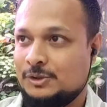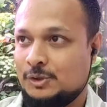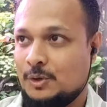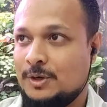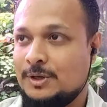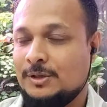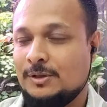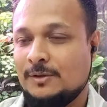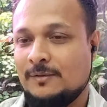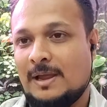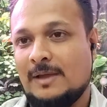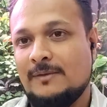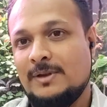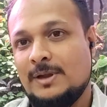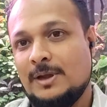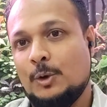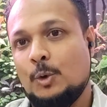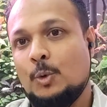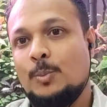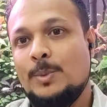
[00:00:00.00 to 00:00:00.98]
the choice of
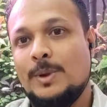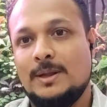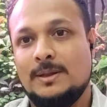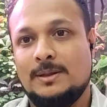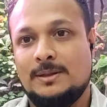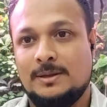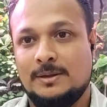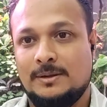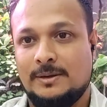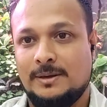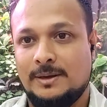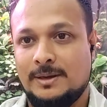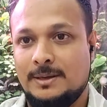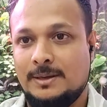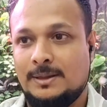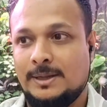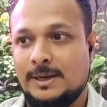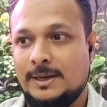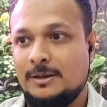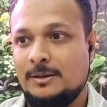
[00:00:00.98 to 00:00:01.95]
having Anubias here
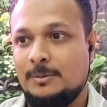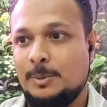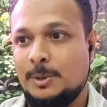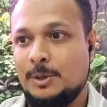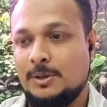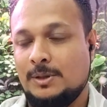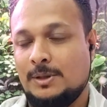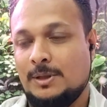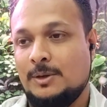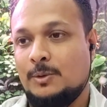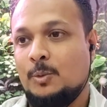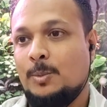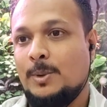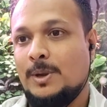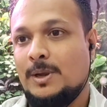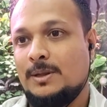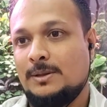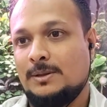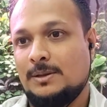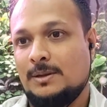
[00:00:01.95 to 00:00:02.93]
inside is because
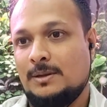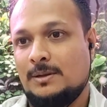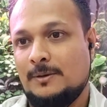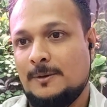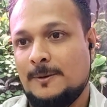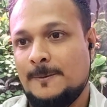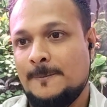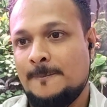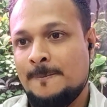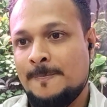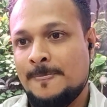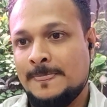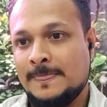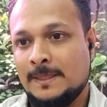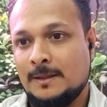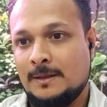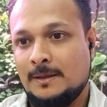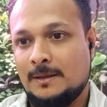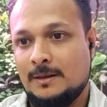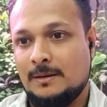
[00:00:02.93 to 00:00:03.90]
Anubias
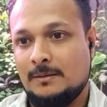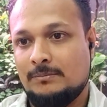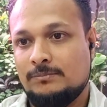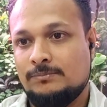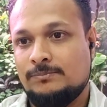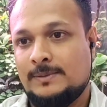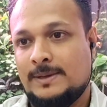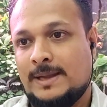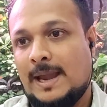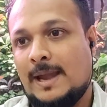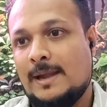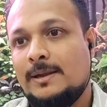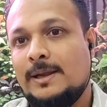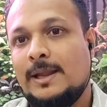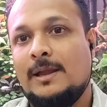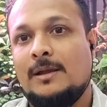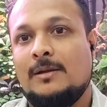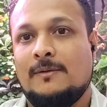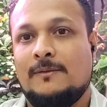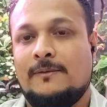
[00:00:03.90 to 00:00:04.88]

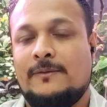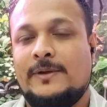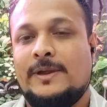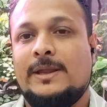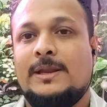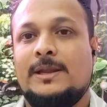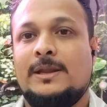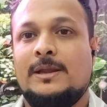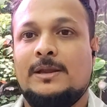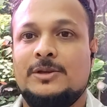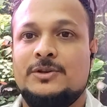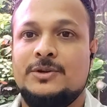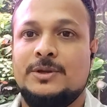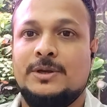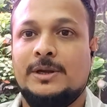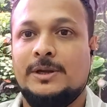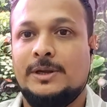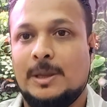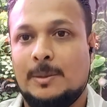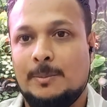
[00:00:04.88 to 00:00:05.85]
can take a
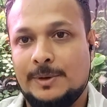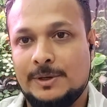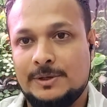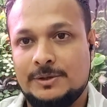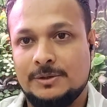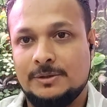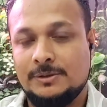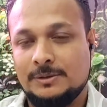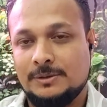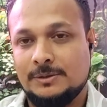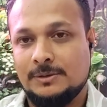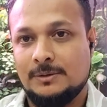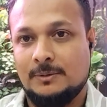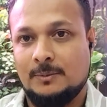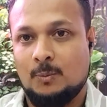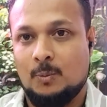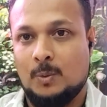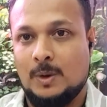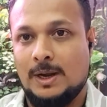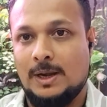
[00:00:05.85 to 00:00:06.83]
variation in temperature,
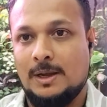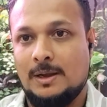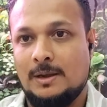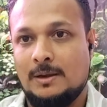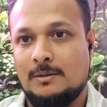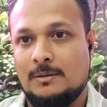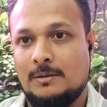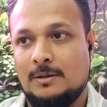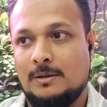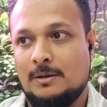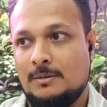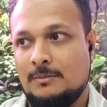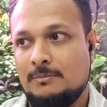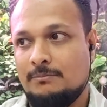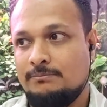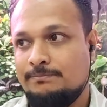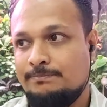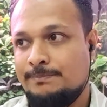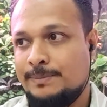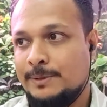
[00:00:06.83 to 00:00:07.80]

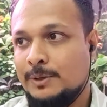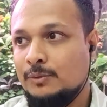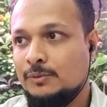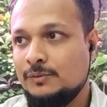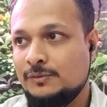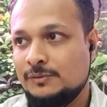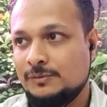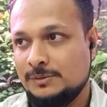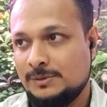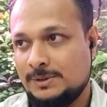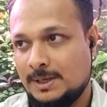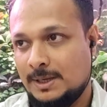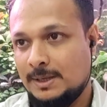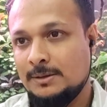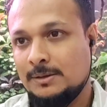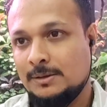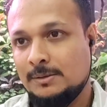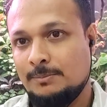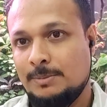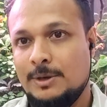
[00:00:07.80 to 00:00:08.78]
while Buse
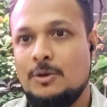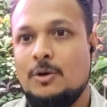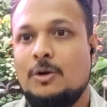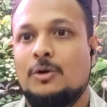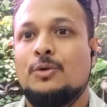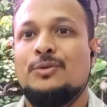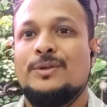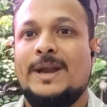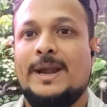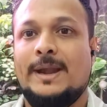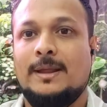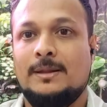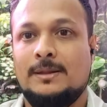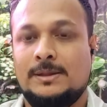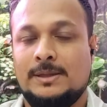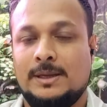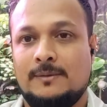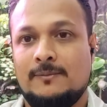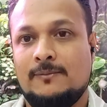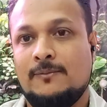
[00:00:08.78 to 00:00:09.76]
does, but not to that
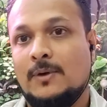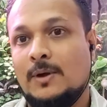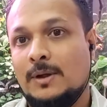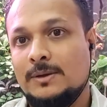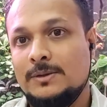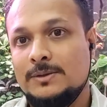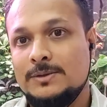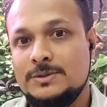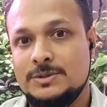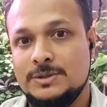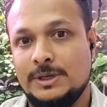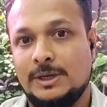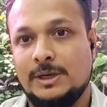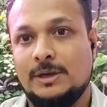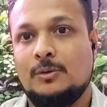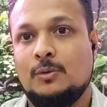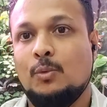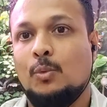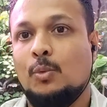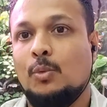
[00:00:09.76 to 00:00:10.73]
extent. Ferns
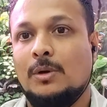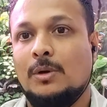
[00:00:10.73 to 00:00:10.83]
need